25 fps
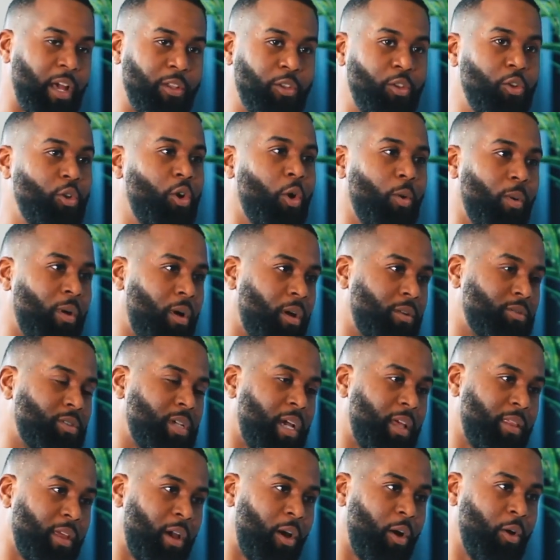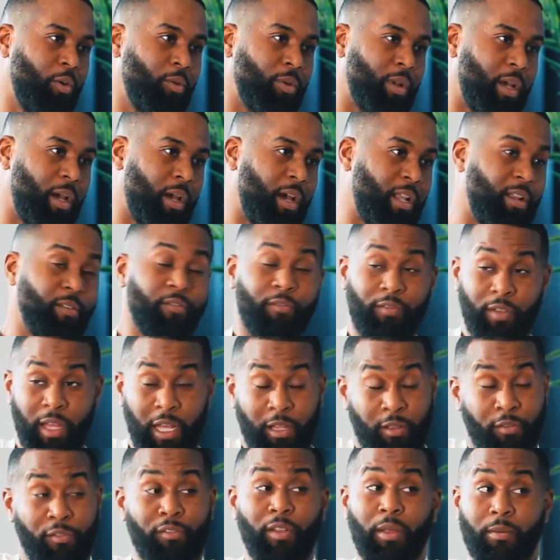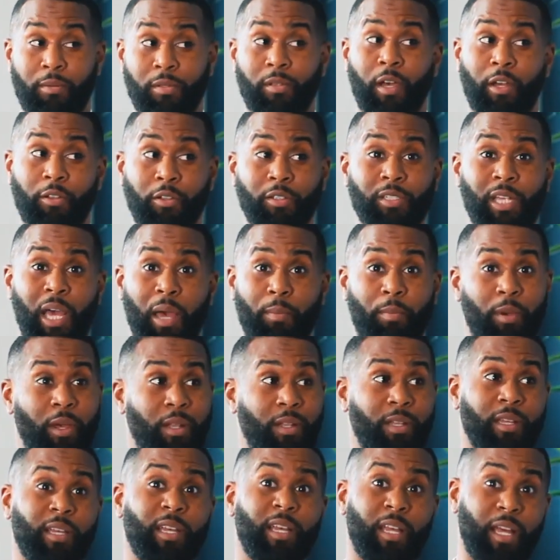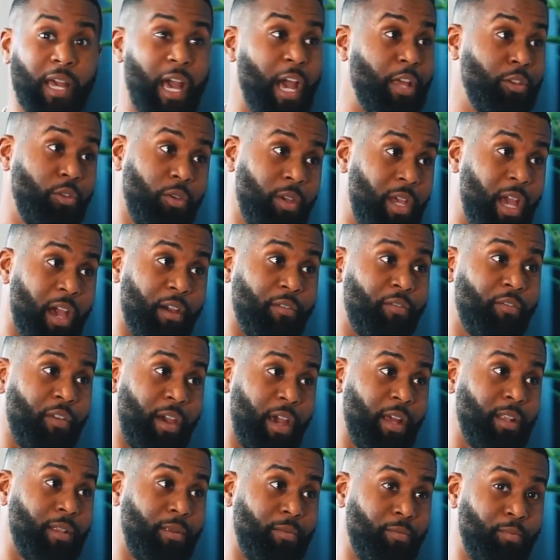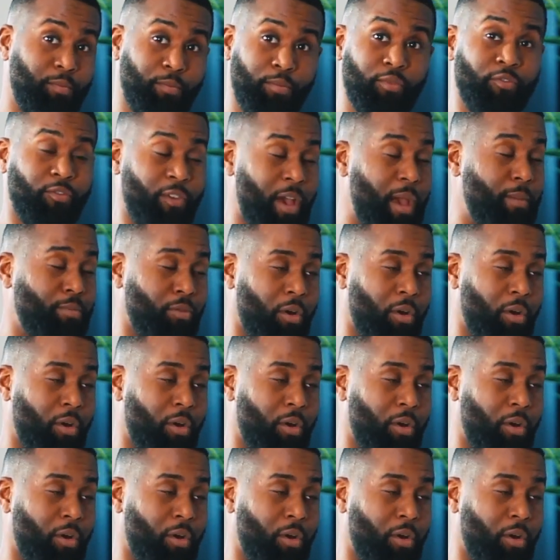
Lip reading: And you go and contact that owner. And if the flip side does happen and you get a fair